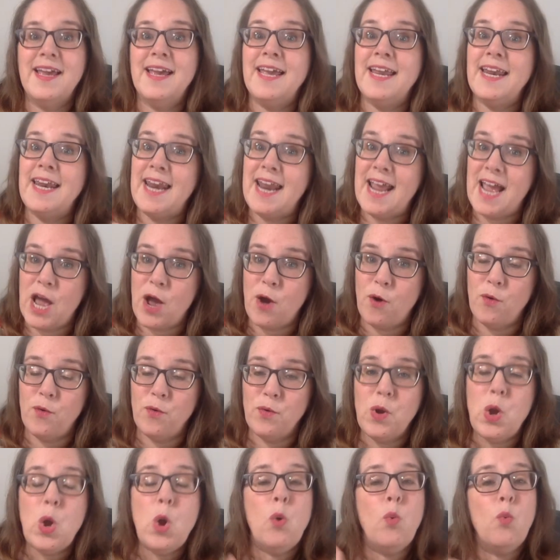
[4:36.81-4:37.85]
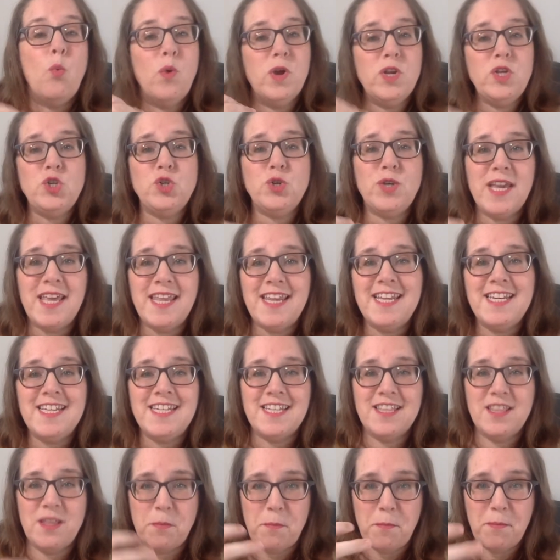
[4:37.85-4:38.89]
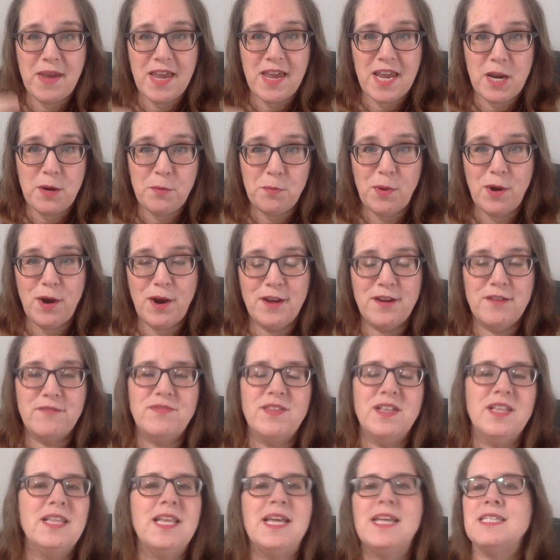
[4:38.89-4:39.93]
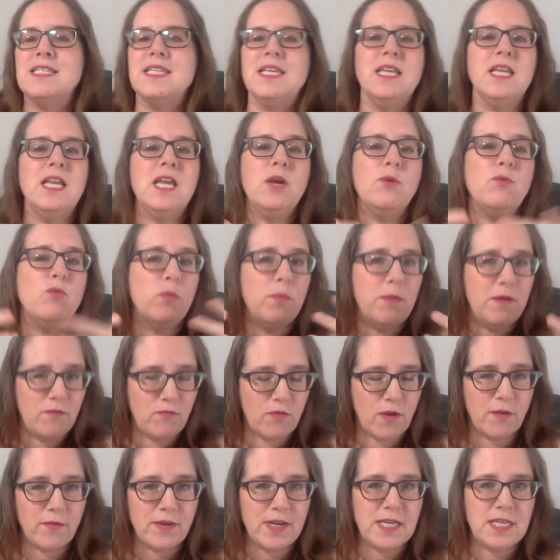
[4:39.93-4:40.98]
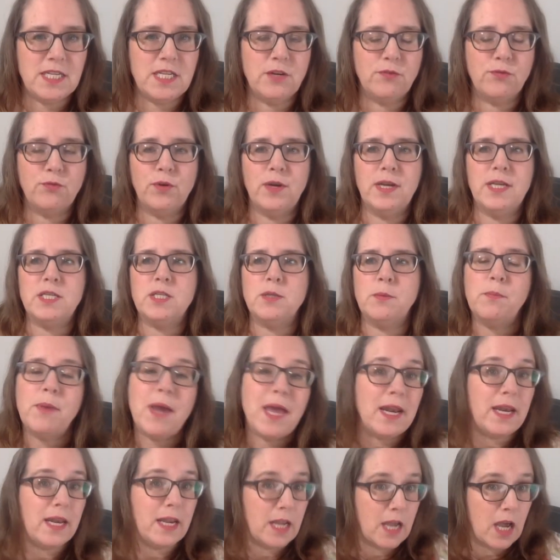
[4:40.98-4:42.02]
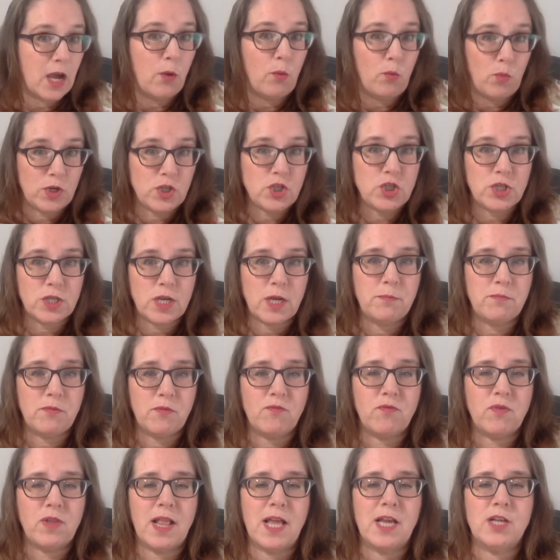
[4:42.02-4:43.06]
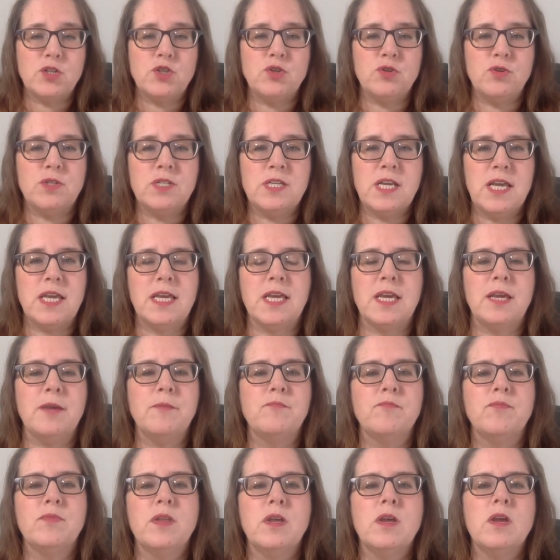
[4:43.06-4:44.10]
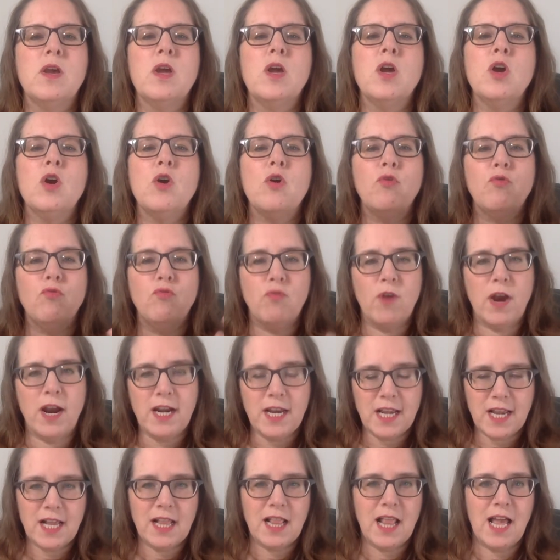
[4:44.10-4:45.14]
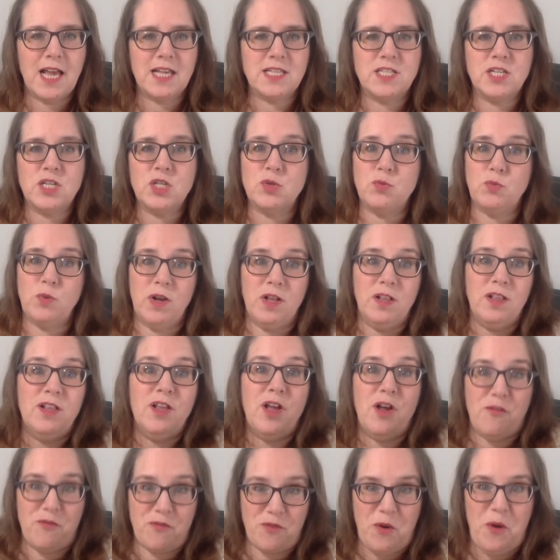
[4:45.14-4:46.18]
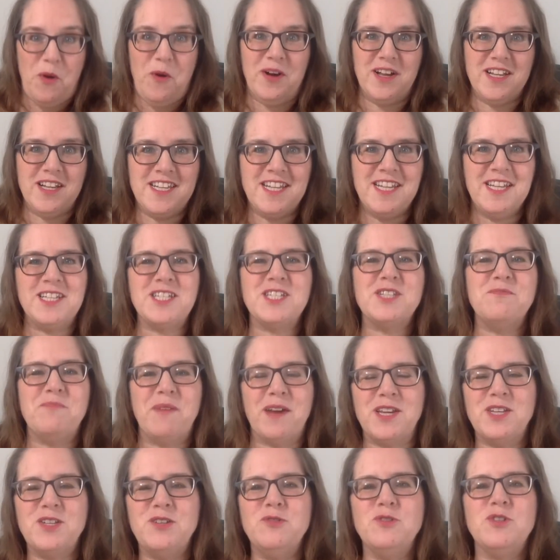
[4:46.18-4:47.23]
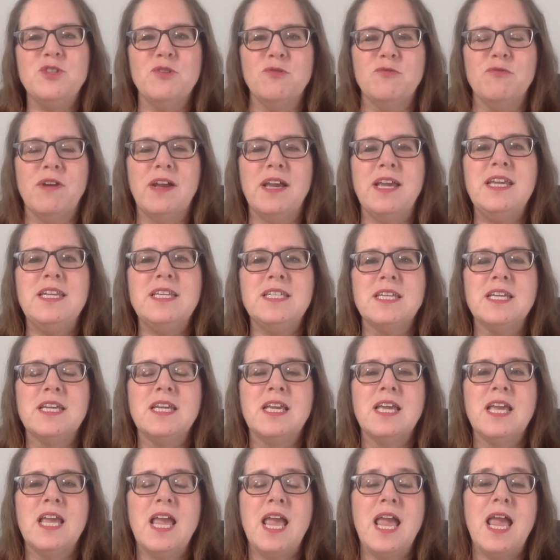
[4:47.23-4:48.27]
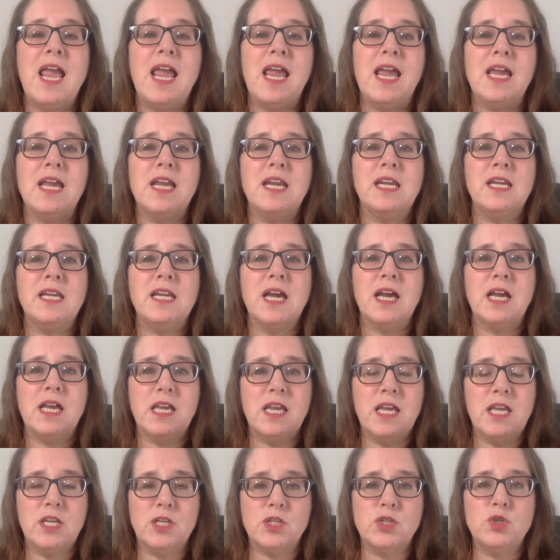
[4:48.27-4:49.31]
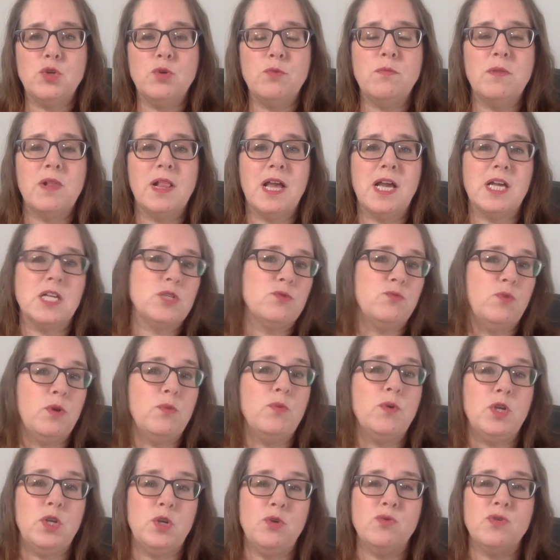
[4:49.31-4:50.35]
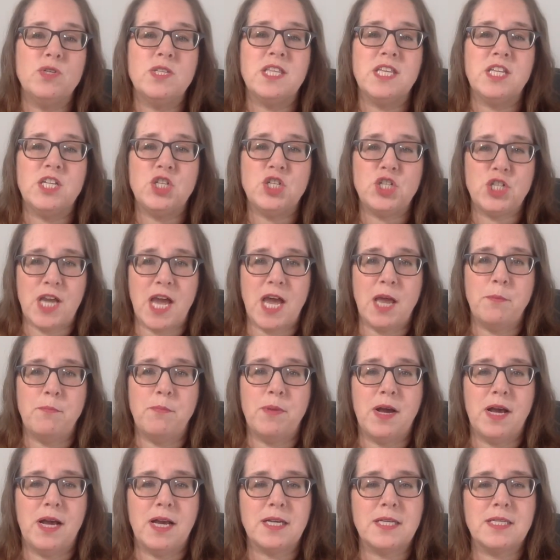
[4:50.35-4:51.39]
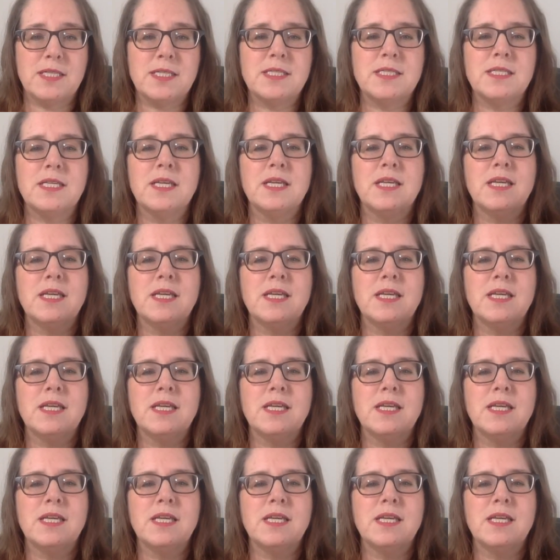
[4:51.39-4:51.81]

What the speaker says: Now, once you get into the main part of the lesson, it will be very different depending on which type of class you're taking. Writing classes will, of course, expect you to write, and in a Zoom class, we would use the chat box.